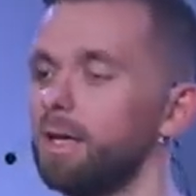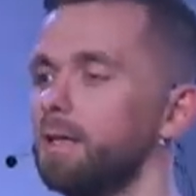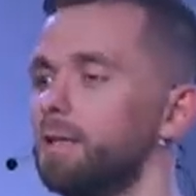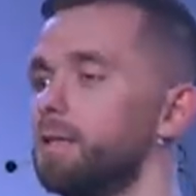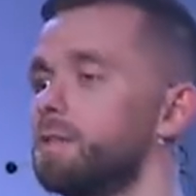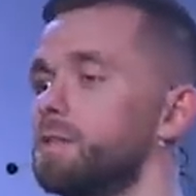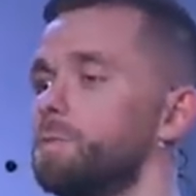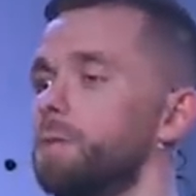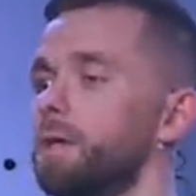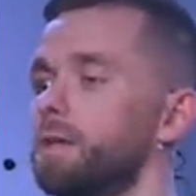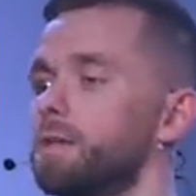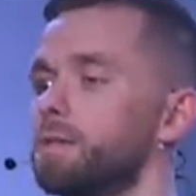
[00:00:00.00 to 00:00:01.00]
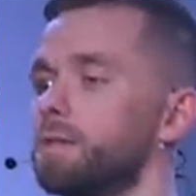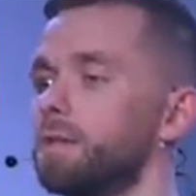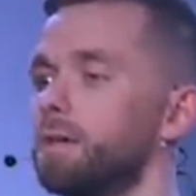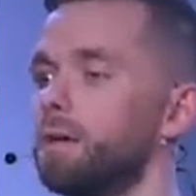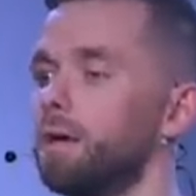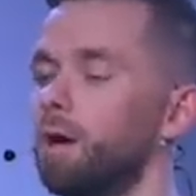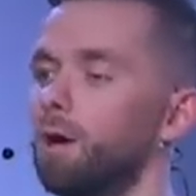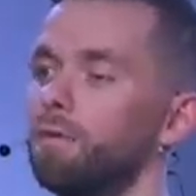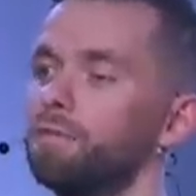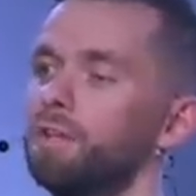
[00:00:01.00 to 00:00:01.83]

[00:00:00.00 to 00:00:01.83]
This speaks of the